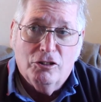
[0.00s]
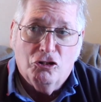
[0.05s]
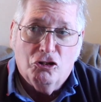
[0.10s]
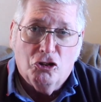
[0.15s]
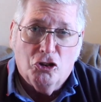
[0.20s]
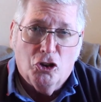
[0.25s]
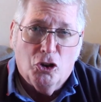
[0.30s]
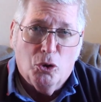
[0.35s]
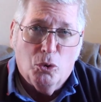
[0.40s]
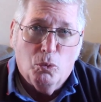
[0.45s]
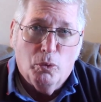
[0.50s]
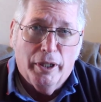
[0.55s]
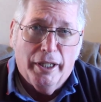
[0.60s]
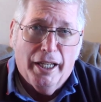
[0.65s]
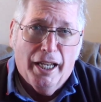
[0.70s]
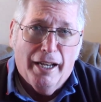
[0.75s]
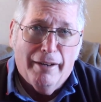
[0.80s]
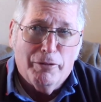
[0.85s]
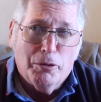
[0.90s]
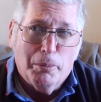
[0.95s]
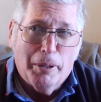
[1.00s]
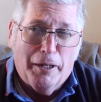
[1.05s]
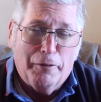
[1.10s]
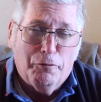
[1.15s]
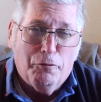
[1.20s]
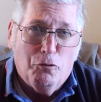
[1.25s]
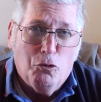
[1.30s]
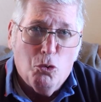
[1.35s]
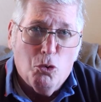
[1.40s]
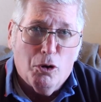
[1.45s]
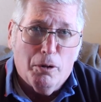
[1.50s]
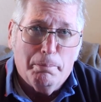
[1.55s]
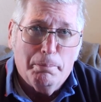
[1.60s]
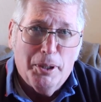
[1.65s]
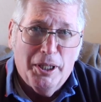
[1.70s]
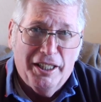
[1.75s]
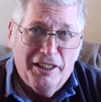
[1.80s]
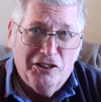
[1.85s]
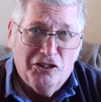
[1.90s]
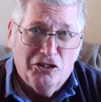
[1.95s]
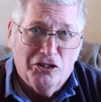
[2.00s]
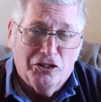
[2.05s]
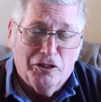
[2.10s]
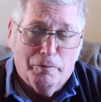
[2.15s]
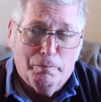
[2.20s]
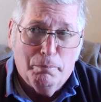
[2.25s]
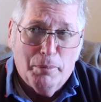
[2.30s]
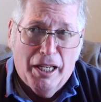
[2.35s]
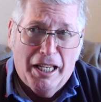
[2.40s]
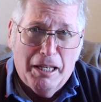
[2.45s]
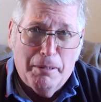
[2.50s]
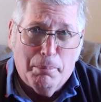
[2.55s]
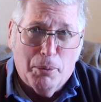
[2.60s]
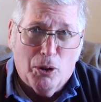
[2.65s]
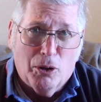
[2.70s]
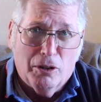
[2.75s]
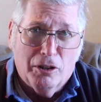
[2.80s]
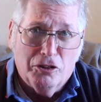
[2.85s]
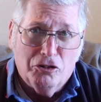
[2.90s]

So we have about 4 pieces of paper